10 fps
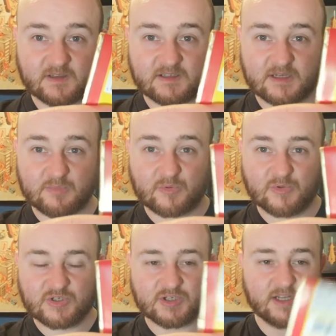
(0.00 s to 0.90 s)
I
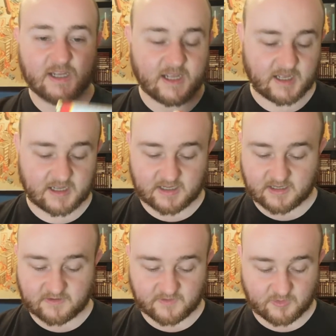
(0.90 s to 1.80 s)
suppose,
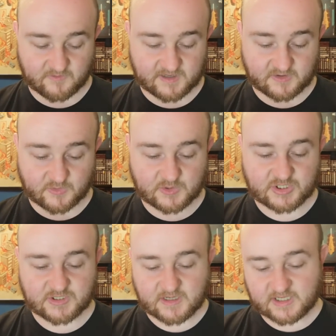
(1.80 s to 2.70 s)
if you want to read those.